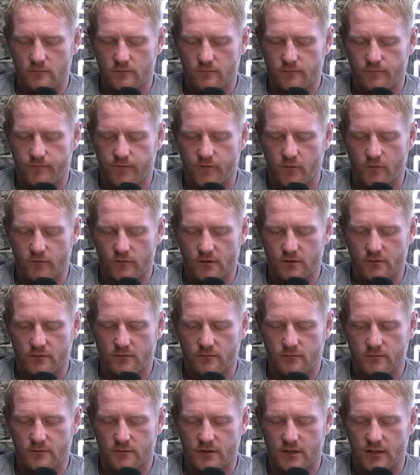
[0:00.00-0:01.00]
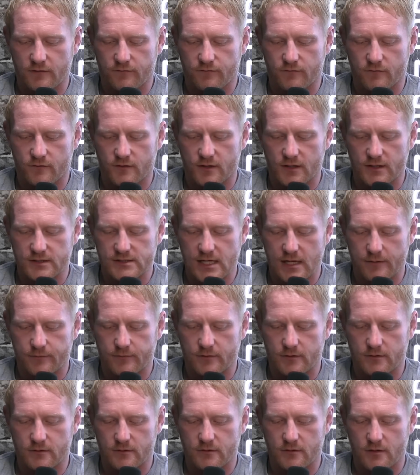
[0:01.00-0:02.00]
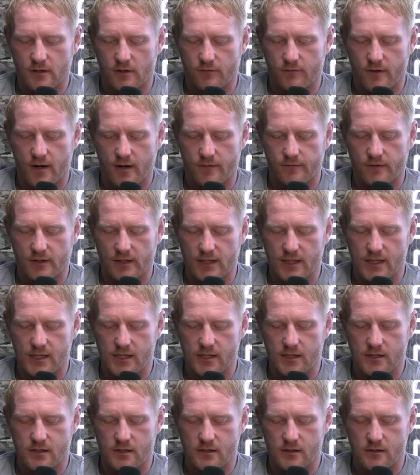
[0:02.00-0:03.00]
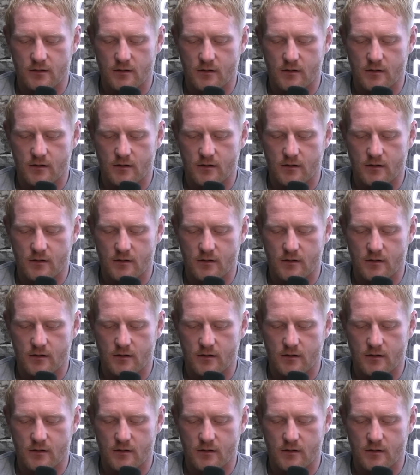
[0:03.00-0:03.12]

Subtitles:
few other different things happen around the league.